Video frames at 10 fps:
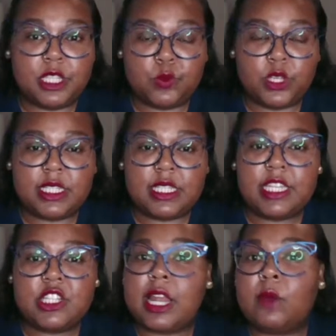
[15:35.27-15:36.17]

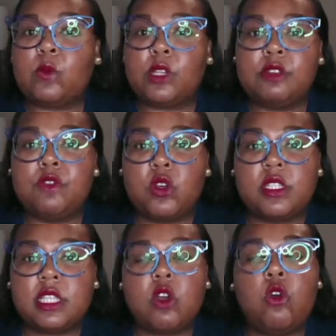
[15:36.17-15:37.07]
presentation. I'm really
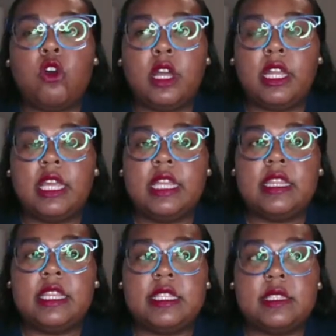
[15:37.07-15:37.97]
focusing on
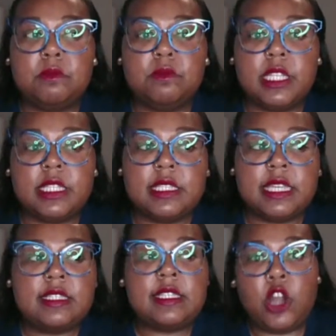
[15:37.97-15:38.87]
this
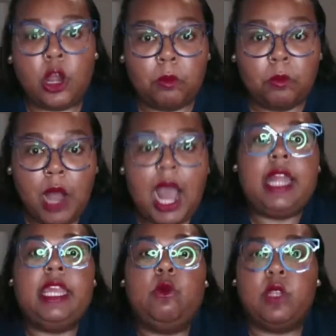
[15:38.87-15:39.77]
sense in our
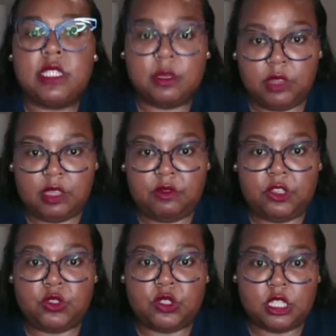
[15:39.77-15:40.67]
body when something
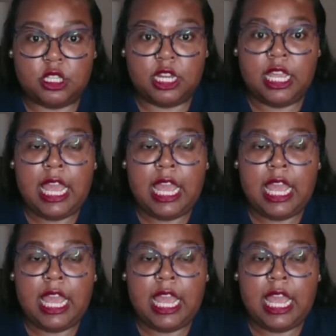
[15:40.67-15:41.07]
feels good,